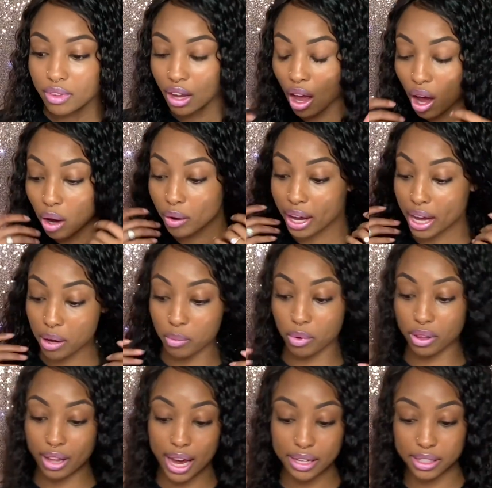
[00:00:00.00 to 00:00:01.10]
Okay, well
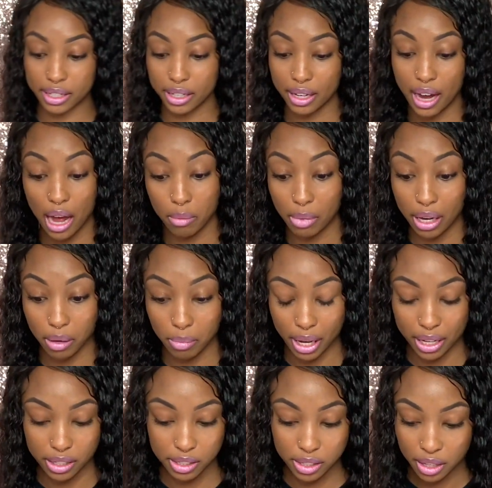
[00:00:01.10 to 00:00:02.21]
that's it. I made a
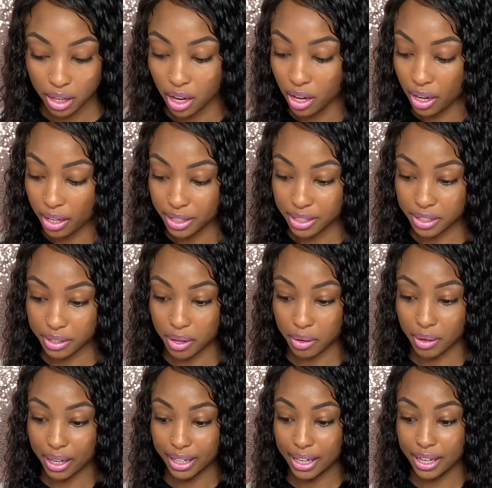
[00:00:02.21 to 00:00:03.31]
mess. So
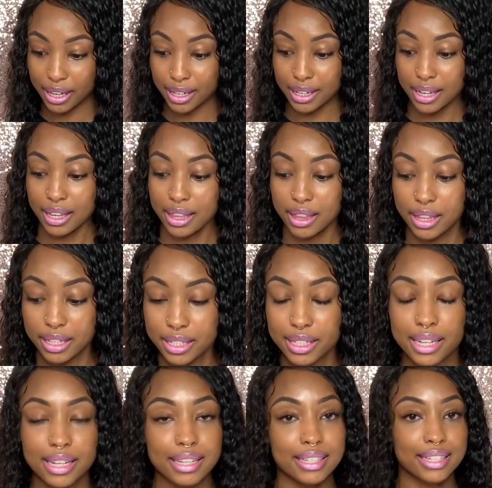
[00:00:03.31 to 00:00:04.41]
again, this
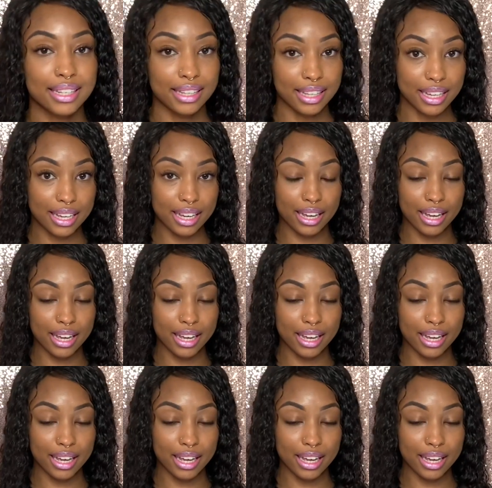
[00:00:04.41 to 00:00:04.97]
is the